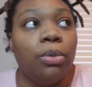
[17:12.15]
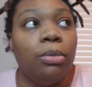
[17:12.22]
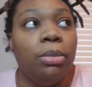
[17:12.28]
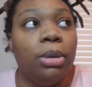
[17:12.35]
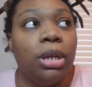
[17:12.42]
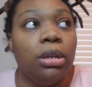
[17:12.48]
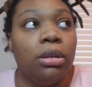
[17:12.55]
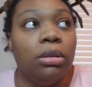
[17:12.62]
We've
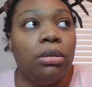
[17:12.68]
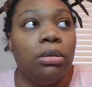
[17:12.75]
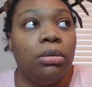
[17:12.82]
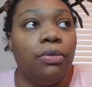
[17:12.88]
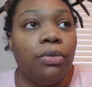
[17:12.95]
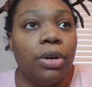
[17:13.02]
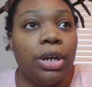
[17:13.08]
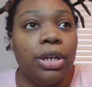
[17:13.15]
been
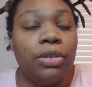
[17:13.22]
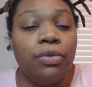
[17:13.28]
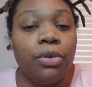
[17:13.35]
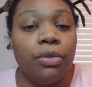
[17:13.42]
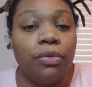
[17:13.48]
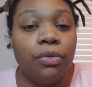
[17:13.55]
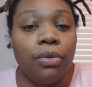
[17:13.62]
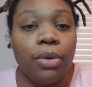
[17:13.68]
friends
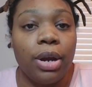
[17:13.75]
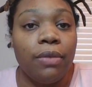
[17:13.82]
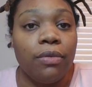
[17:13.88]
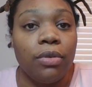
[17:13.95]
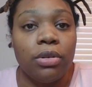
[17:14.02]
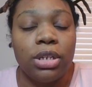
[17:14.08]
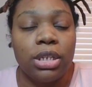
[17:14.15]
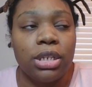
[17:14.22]
for forever
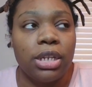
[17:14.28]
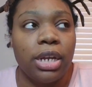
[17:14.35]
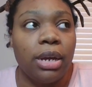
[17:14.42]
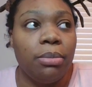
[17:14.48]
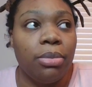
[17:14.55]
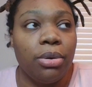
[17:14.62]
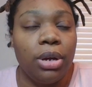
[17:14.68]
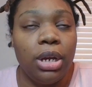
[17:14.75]
since like
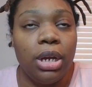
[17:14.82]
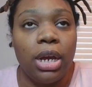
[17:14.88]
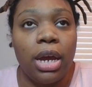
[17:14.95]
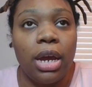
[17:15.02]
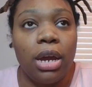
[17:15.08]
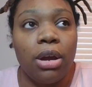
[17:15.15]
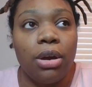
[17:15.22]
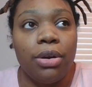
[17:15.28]

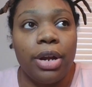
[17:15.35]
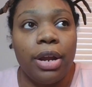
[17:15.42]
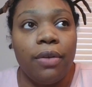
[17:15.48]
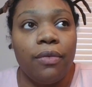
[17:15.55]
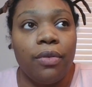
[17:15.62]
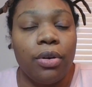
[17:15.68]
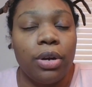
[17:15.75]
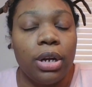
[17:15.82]
pre-K or whatever."